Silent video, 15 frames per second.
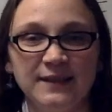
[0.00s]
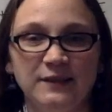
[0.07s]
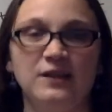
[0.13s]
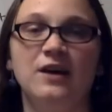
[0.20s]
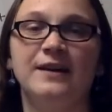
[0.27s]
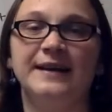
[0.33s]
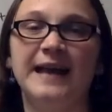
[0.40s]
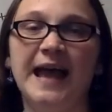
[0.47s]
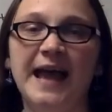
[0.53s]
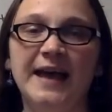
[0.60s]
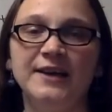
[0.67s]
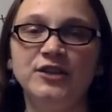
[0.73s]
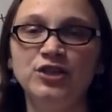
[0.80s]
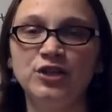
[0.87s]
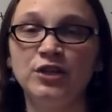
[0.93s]
along an
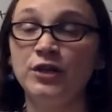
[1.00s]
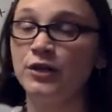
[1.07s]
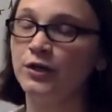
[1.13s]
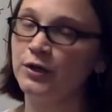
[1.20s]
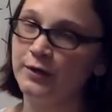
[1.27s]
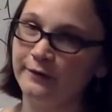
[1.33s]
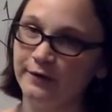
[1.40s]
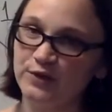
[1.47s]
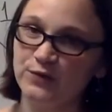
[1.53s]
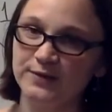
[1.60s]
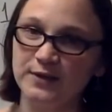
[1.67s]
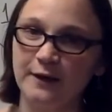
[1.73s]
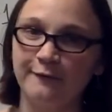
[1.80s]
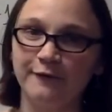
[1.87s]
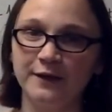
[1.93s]
edge, which was
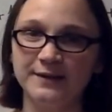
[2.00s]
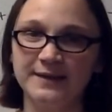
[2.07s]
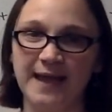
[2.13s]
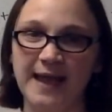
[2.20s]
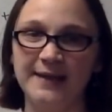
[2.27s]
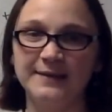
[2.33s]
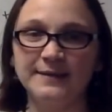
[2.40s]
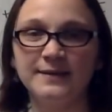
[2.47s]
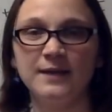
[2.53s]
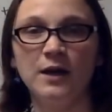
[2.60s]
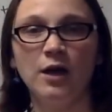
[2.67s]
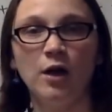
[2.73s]
our first case,